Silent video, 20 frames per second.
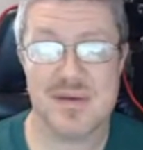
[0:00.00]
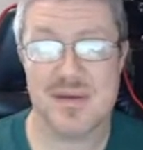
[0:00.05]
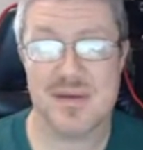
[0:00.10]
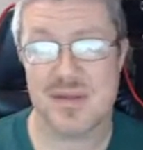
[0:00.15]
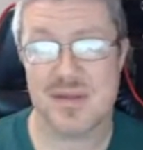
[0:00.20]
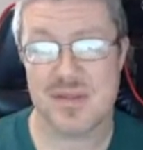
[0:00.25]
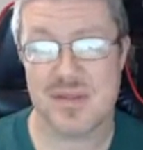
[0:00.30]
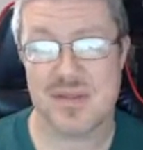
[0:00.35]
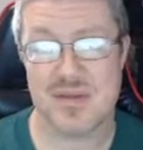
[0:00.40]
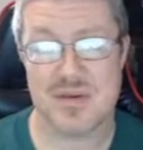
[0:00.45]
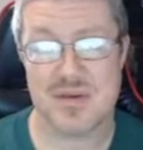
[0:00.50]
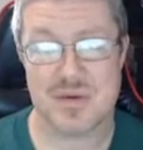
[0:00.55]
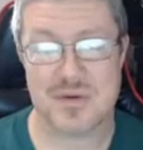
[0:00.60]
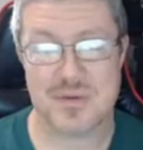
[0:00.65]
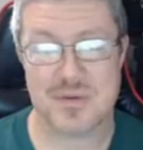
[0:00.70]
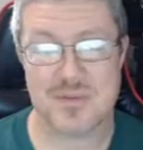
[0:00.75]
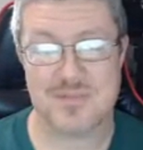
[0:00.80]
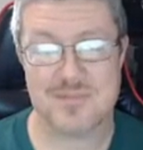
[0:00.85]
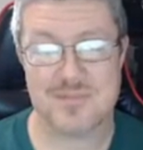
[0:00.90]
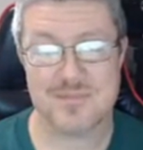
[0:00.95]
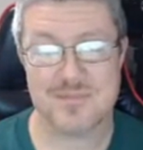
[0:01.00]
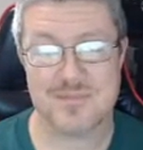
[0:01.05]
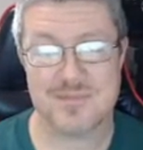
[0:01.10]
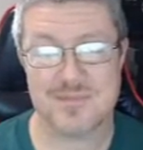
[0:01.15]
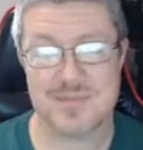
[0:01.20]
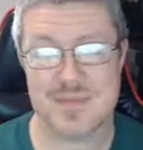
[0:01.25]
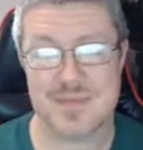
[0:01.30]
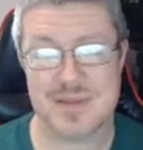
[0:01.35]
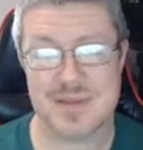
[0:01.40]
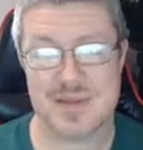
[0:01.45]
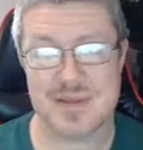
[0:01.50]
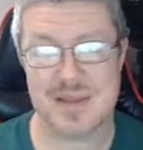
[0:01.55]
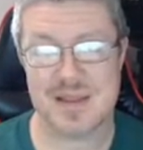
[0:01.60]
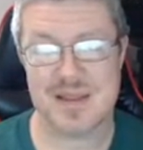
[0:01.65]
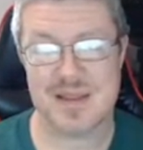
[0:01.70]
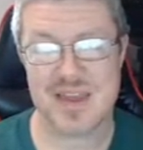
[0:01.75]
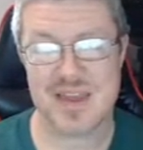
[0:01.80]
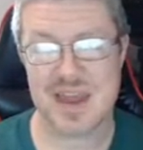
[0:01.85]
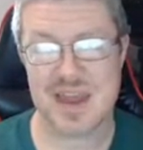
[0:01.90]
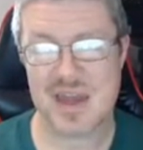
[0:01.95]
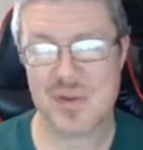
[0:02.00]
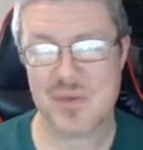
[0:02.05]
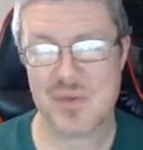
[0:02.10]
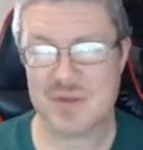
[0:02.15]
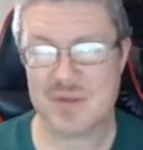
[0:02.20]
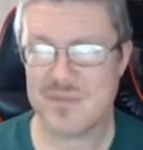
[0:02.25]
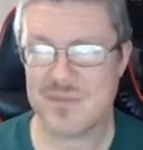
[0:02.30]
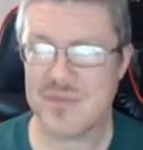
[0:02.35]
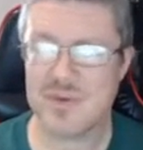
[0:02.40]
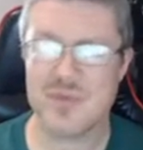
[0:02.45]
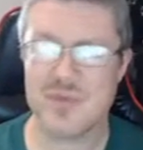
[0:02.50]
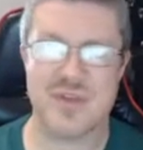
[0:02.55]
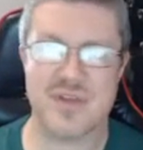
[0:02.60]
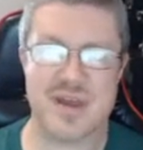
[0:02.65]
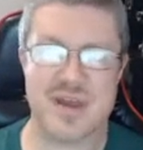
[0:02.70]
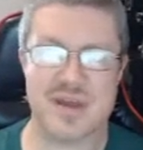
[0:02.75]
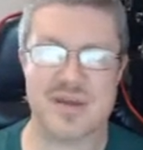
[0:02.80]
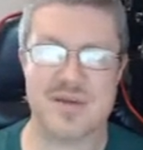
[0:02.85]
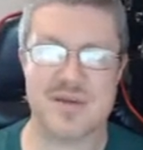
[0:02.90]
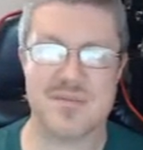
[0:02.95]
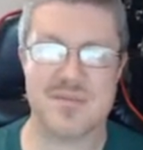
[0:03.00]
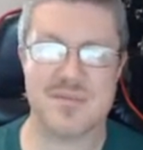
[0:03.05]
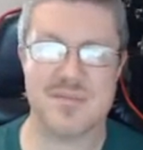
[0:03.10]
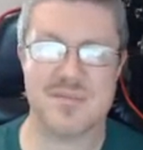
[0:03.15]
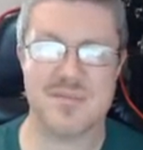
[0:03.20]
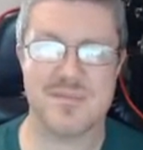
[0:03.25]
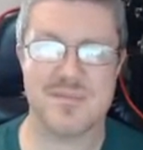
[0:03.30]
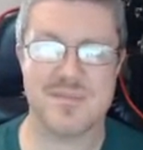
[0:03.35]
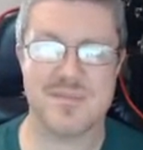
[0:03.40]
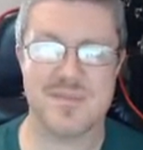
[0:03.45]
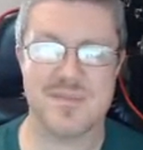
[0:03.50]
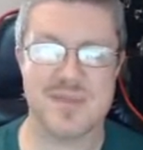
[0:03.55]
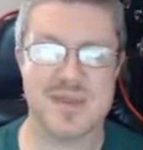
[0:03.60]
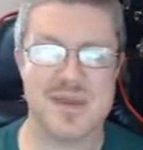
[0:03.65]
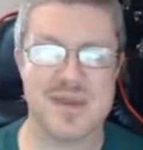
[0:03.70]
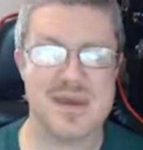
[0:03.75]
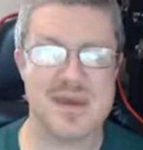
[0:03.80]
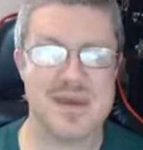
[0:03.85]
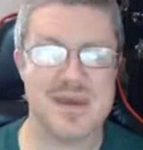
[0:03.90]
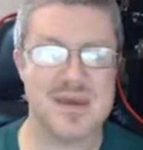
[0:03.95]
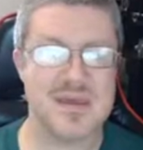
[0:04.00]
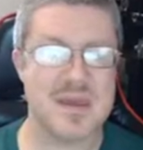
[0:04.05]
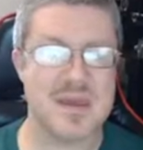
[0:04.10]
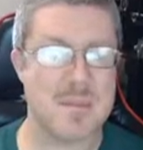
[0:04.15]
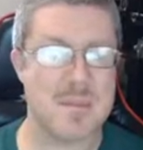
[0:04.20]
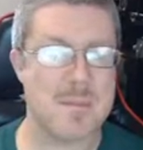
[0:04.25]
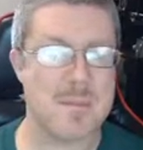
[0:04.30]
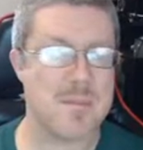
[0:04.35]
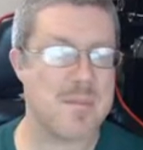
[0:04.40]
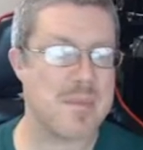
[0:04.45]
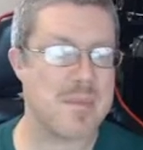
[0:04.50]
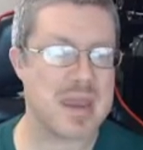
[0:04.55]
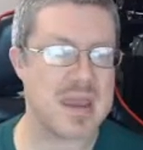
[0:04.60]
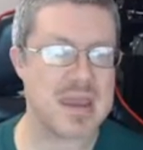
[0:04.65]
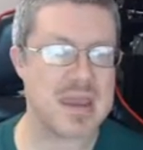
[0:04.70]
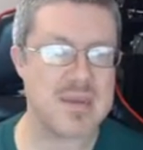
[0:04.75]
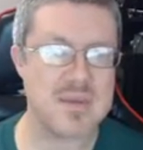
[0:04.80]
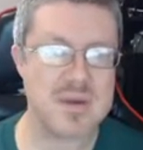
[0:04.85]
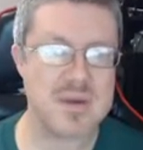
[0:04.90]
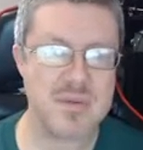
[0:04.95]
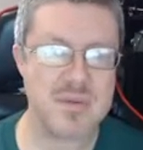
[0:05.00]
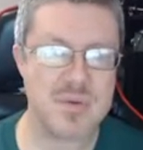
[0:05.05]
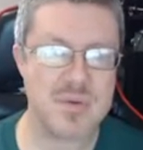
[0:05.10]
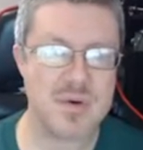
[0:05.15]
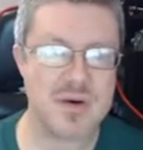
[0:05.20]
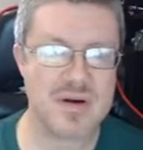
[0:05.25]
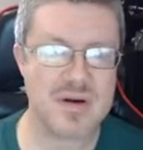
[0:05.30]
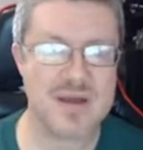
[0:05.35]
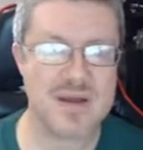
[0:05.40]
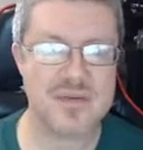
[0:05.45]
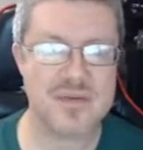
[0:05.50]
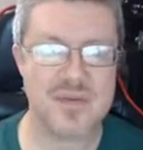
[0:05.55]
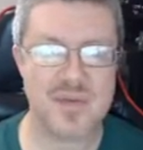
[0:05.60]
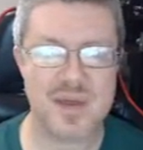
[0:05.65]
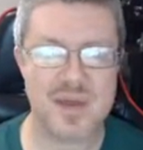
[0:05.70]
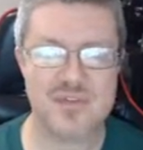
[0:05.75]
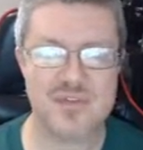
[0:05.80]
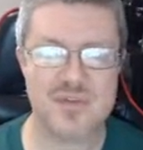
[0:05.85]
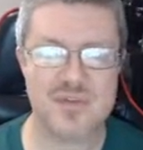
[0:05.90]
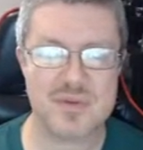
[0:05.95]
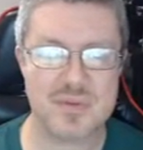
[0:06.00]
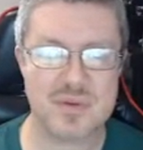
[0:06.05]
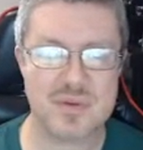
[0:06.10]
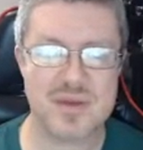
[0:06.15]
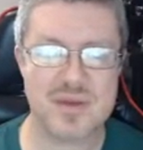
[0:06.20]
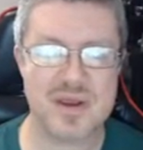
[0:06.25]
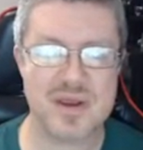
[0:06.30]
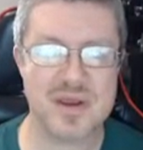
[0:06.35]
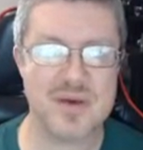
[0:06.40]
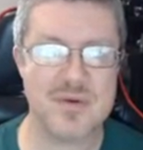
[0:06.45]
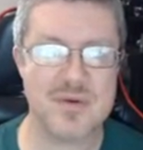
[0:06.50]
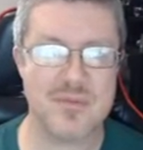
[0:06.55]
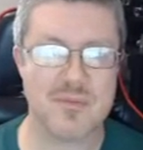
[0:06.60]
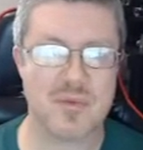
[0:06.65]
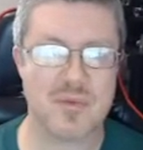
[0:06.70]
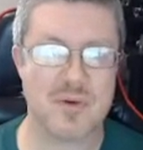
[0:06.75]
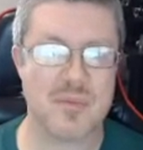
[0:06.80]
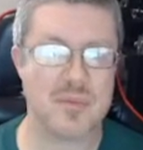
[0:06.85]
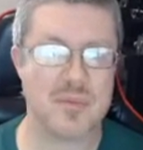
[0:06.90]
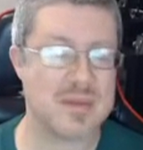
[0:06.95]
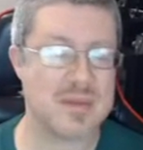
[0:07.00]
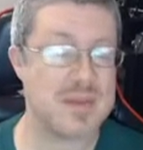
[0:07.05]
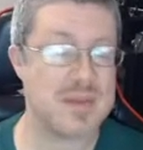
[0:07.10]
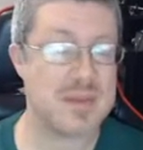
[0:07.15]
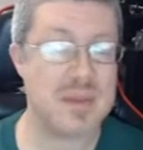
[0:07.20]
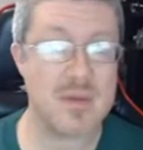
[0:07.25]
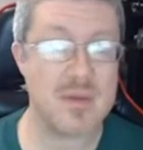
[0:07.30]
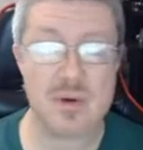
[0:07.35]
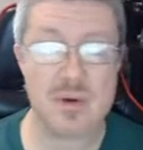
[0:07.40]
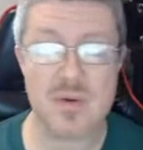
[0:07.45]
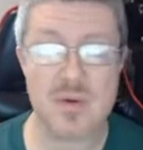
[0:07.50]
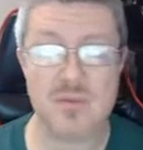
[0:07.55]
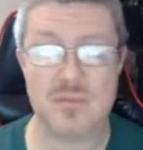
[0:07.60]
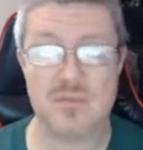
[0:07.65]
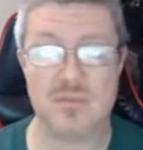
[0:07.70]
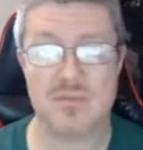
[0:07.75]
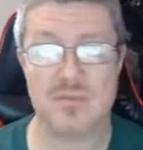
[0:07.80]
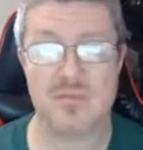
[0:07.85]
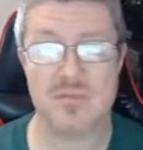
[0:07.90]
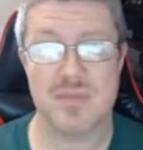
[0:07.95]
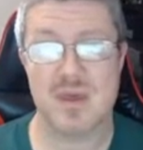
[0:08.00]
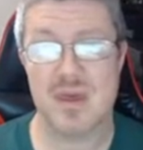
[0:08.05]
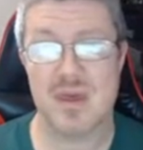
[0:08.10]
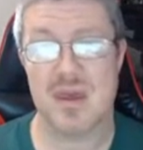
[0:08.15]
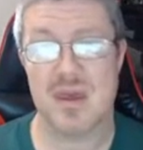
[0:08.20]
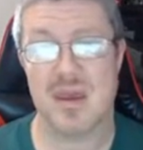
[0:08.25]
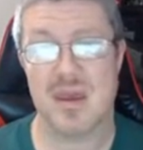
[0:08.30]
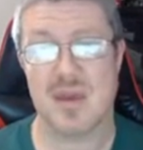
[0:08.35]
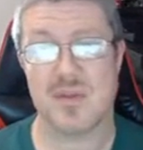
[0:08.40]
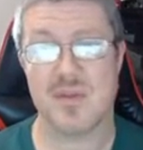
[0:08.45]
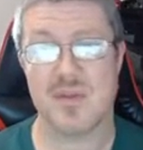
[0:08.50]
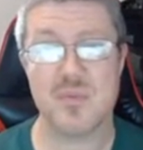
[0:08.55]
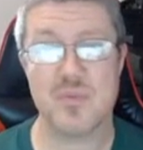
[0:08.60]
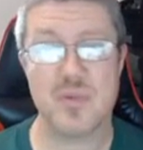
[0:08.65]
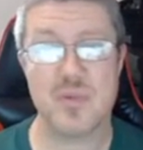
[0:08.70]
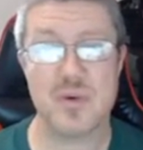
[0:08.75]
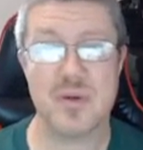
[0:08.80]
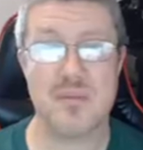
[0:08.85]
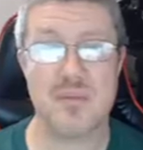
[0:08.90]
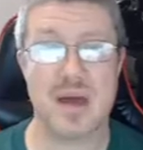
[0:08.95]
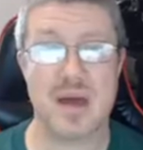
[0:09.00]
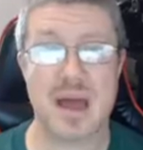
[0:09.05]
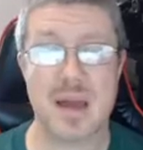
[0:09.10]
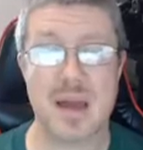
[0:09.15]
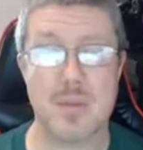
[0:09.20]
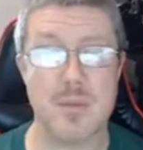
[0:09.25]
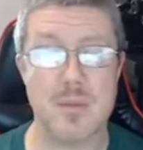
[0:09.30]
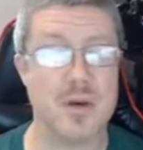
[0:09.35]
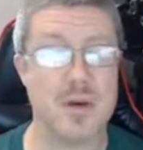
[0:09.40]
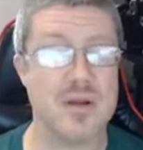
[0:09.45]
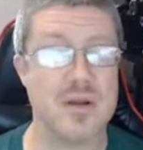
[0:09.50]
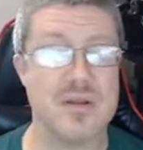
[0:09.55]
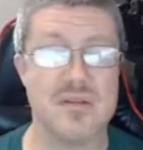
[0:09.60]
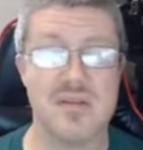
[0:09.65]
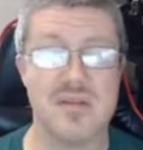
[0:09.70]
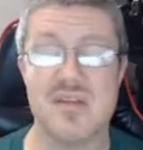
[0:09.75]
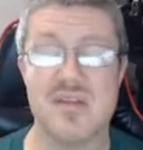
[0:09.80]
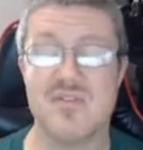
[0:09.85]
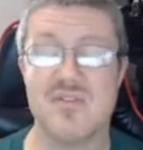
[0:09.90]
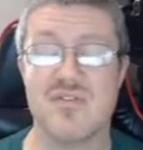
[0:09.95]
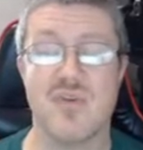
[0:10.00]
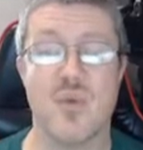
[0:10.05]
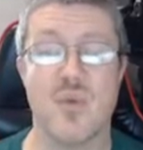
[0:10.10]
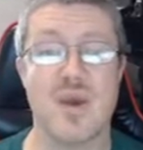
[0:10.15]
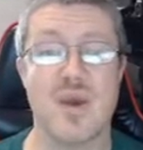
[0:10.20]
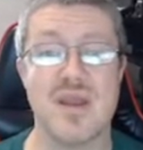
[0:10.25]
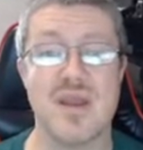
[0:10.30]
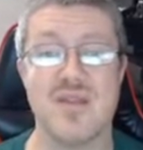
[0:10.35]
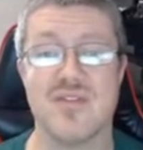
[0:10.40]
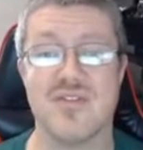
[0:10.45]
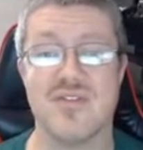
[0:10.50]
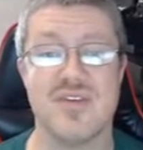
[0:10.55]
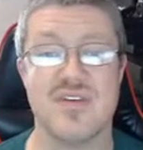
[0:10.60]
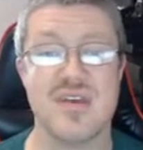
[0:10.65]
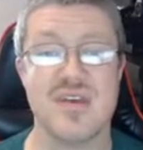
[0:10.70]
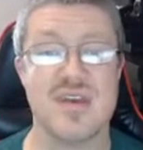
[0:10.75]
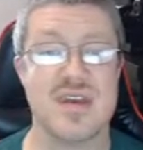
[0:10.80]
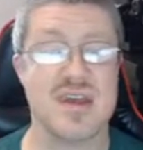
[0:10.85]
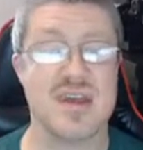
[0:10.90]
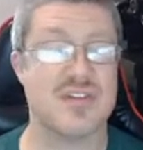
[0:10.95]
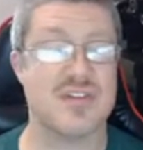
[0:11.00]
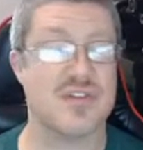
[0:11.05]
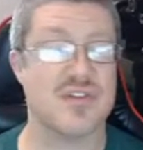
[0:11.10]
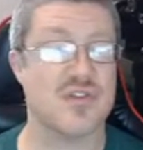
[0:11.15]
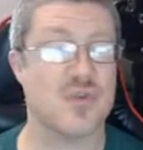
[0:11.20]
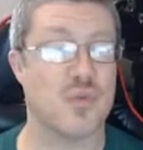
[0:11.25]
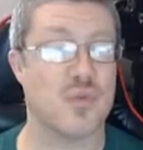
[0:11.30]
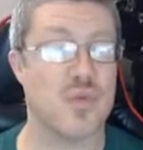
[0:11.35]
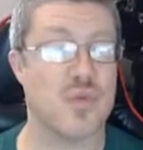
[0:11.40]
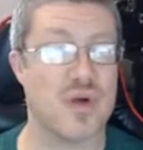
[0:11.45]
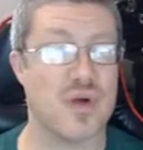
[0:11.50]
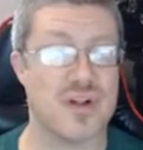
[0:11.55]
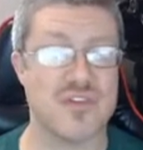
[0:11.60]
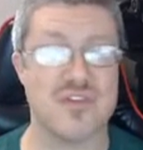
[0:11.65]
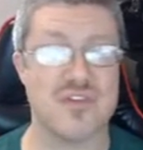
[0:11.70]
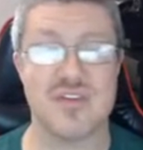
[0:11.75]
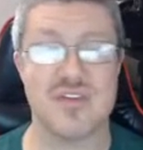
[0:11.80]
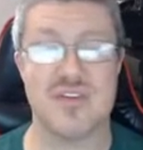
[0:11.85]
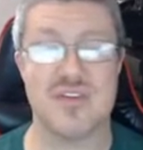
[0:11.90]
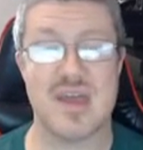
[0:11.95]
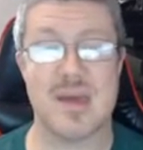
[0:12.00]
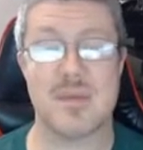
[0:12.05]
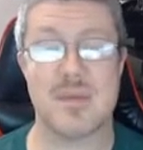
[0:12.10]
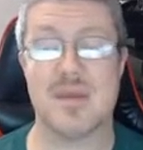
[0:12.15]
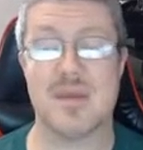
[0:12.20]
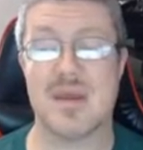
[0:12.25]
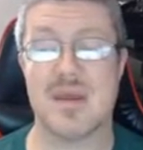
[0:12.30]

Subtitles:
So, that's kind of what it feels like. And maybe Warcraft will actually pull it out, or maybe they won't. At this point, I'm more content to wait and see and just watch things happen.